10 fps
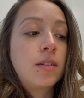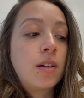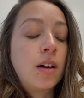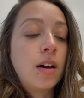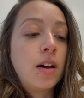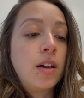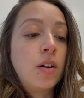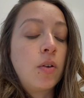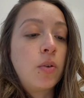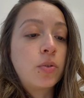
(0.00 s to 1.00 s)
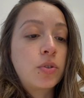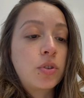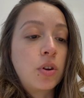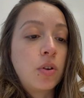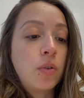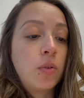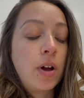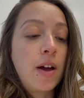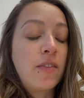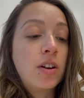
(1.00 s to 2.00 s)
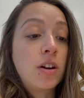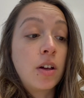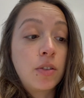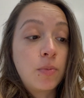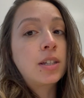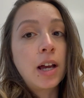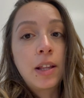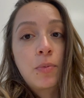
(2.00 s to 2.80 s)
I also have another side